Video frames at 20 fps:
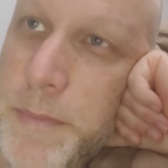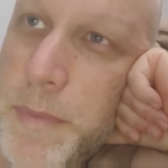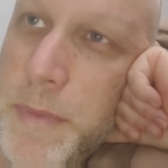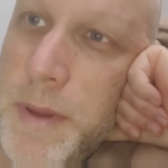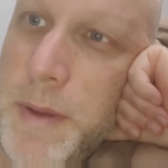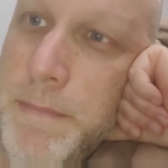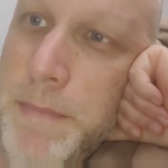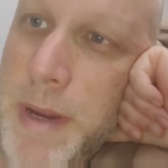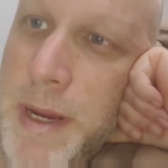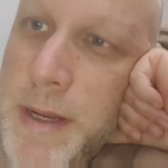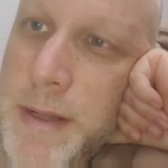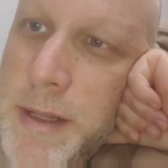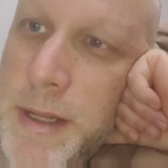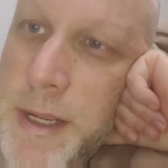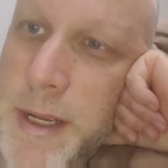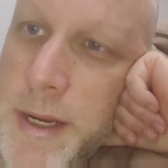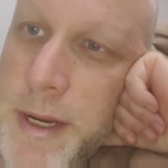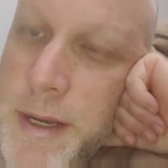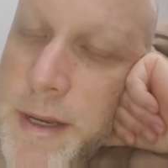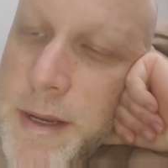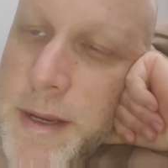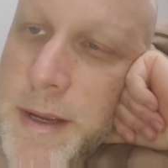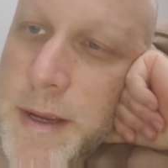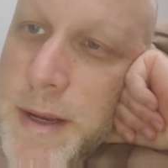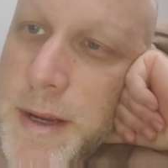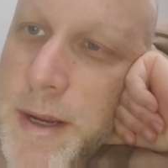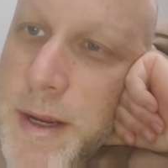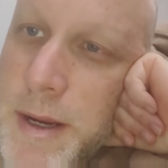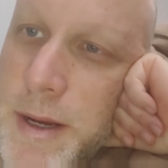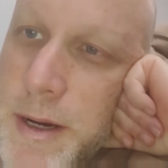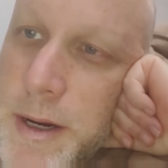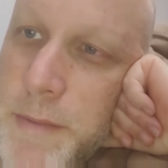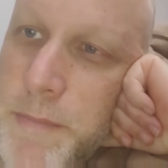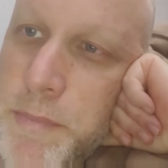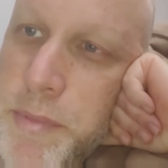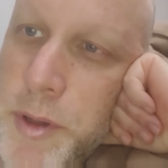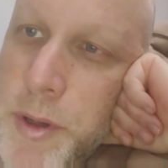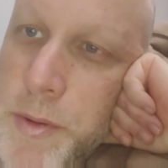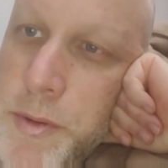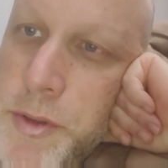mainline
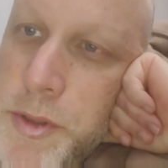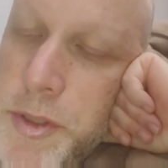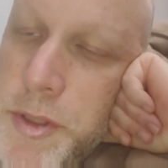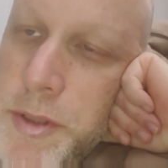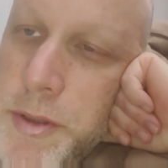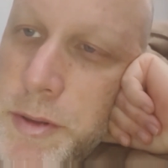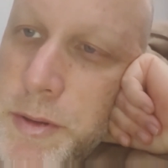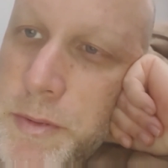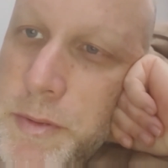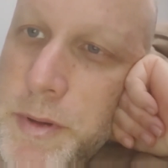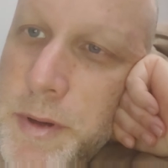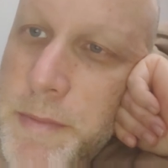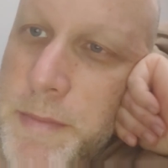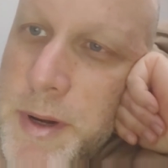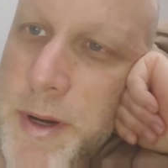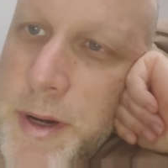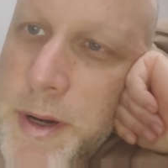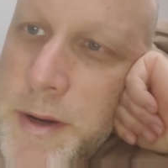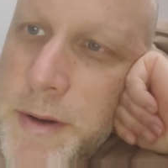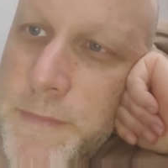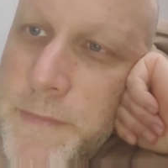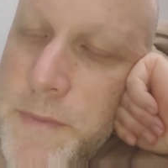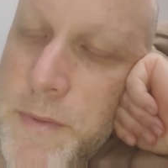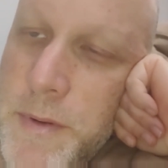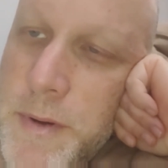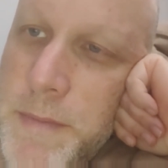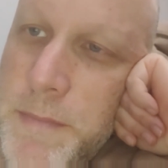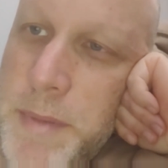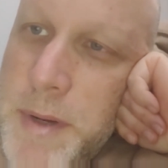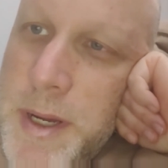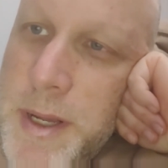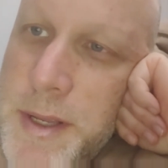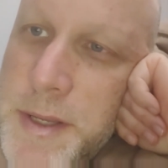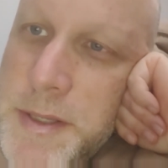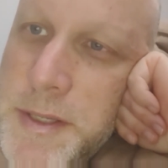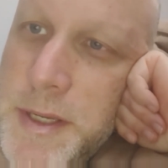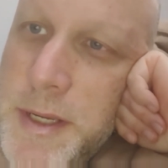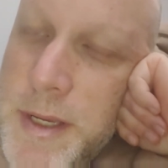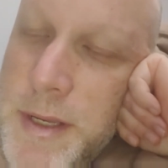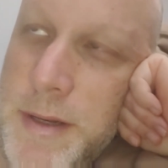approach to American foreign
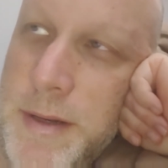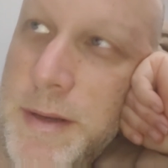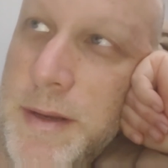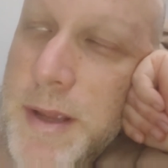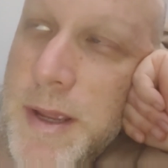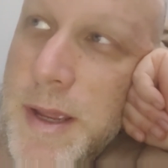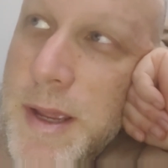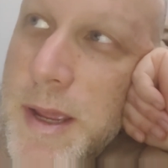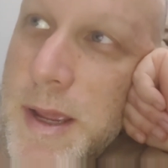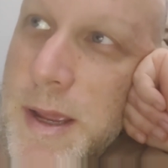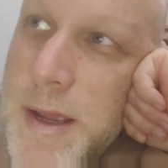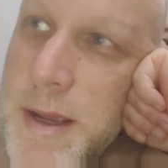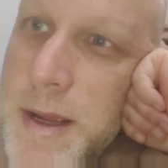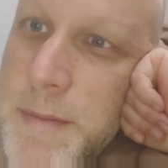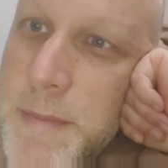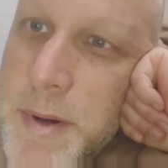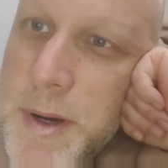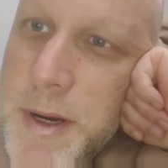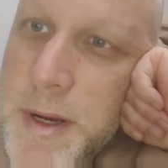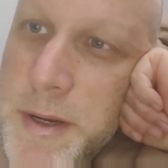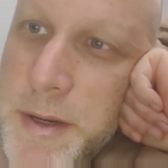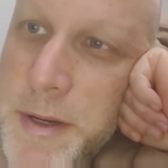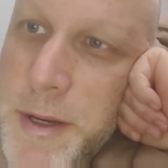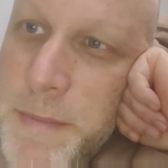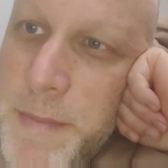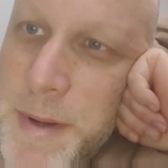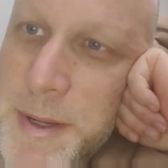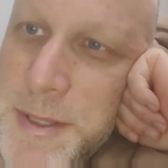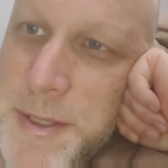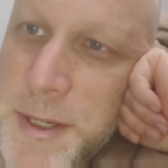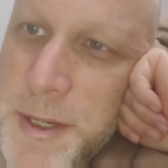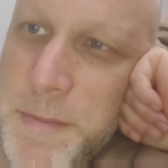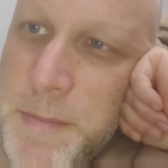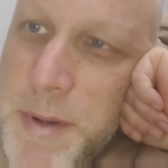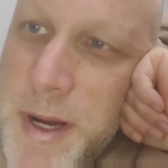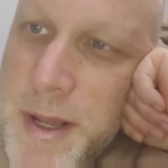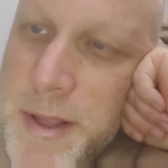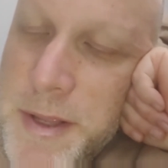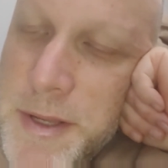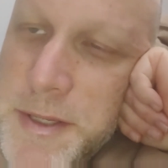policy and American domestic
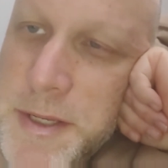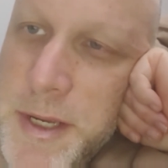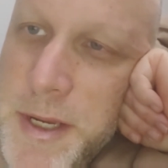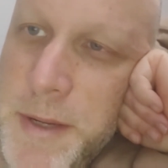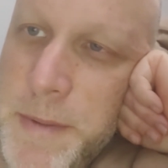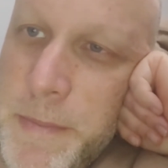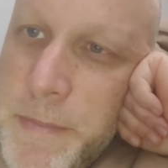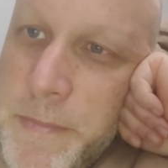policy.